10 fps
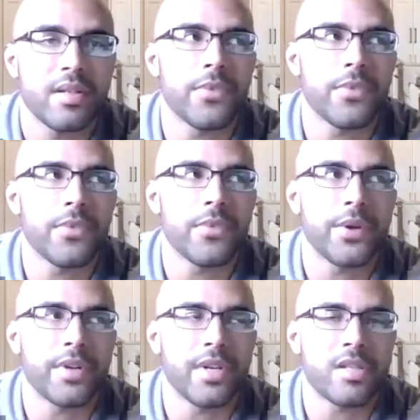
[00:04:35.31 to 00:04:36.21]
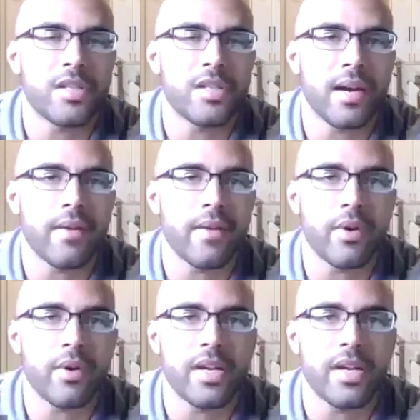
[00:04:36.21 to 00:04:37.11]
There needs to be a discovery
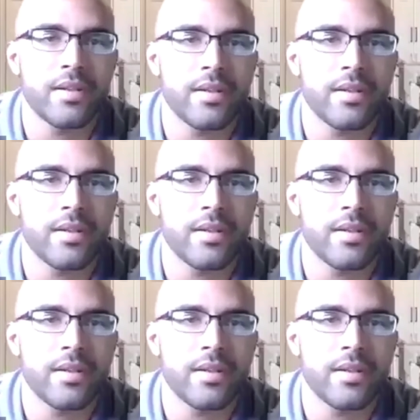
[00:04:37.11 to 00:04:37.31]
phase.